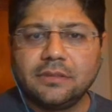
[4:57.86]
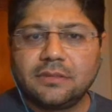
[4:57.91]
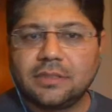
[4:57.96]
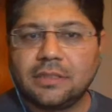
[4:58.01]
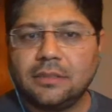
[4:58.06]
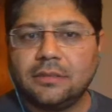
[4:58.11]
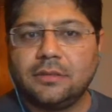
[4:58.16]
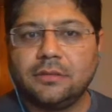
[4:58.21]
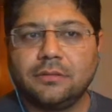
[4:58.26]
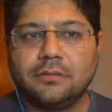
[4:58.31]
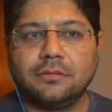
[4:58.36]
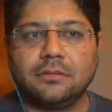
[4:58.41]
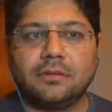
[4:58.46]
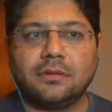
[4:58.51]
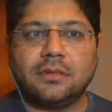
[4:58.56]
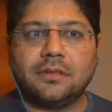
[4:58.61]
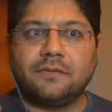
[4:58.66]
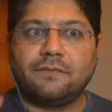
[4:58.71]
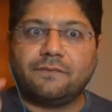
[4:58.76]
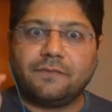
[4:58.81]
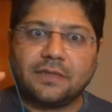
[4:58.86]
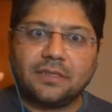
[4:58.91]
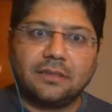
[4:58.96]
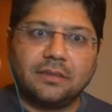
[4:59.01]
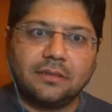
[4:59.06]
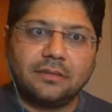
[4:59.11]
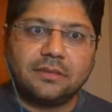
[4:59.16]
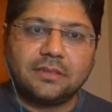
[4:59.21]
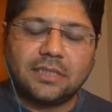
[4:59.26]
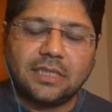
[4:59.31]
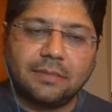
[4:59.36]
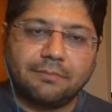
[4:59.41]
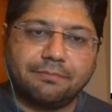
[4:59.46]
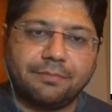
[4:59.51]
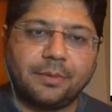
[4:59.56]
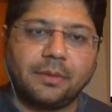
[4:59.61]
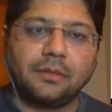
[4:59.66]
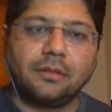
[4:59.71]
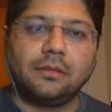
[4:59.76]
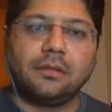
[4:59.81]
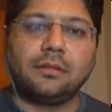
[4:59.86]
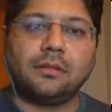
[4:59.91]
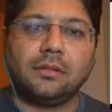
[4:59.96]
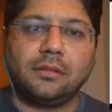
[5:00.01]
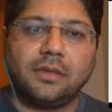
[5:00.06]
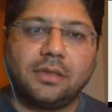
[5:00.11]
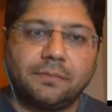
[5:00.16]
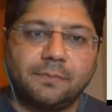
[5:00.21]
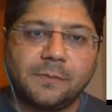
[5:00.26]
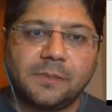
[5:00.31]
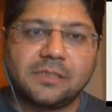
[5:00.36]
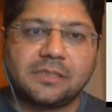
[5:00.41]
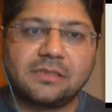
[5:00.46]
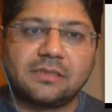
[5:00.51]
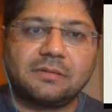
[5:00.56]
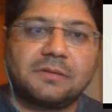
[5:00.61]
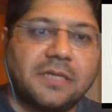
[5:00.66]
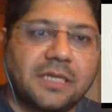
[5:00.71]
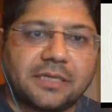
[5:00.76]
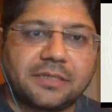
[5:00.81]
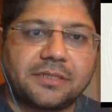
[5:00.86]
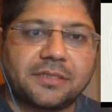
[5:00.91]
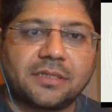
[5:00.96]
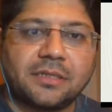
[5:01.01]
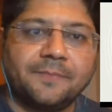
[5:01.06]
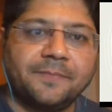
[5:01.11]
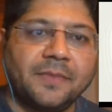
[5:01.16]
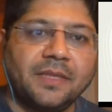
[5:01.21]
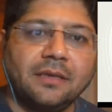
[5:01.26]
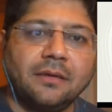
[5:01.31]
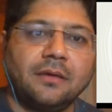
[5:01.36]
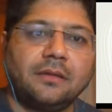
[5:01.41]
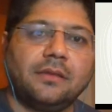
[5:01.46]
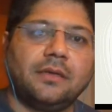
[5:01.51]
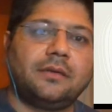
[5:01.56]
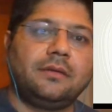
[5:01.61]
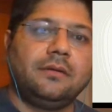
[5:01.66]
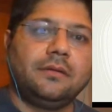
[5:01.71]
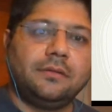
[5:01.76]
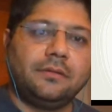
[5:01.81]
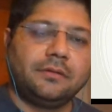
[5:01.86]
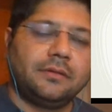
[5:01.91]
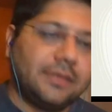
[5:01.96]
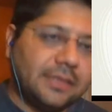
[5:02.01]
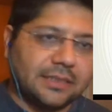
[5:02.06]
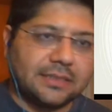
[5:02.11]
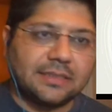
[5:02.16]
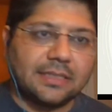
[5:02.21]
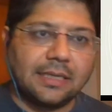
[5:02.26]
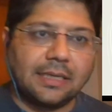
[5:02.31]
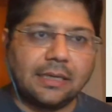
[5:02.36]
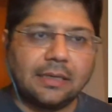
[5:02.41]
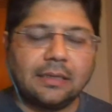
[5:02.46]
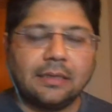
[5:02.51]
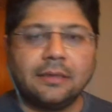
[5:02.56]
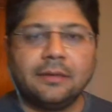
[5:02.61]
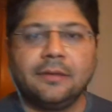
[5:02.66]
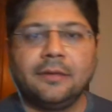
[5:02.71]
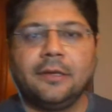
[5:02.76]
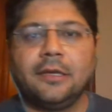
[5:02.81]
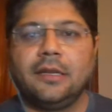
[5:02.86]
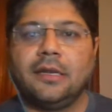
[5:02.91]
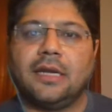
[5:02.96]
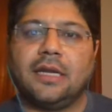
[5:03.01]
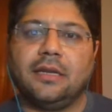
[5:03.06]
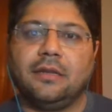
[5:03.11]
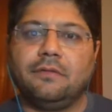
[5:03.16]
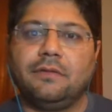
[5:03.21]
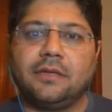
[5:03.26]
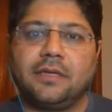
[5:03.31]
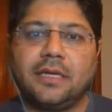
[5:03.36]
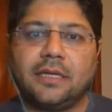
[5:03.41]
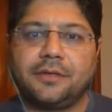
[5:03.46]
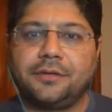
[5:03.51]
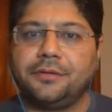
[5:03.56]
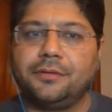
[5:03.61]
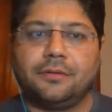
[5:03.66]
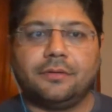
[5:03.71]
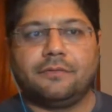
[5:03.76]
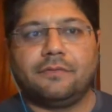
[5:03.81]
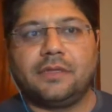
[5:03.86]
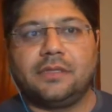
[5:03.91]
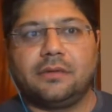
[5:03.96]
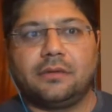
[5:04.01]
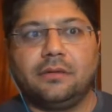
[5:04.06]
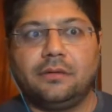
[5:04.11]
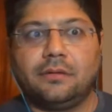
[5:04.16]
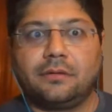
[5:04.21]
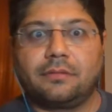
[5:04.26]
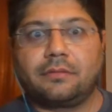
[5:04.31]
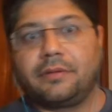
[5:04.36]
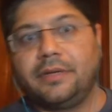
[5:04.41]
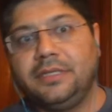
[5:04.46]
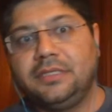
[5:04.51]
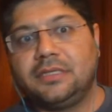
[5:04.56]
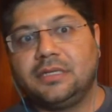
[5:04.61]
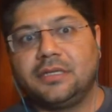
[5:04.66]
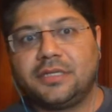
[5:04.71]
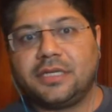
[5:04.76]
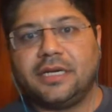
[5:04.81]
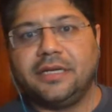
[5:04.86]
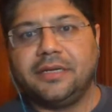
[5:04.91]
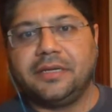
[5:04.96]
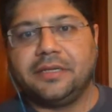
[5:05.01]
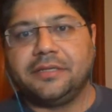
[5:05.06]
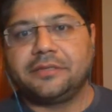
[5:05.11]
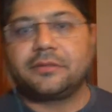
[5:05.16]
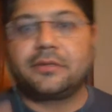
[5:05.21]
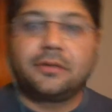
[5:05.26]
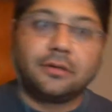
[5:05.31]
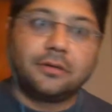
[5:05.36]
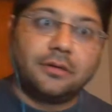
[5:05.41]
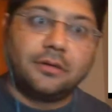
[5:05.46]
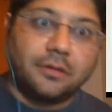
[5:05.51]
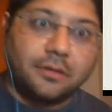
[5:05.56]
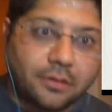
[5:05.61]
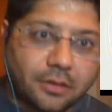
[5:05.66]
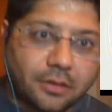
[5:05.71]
will tell you, a one simple litmus test, that you do this thing and you will get to know whether your research idea is good or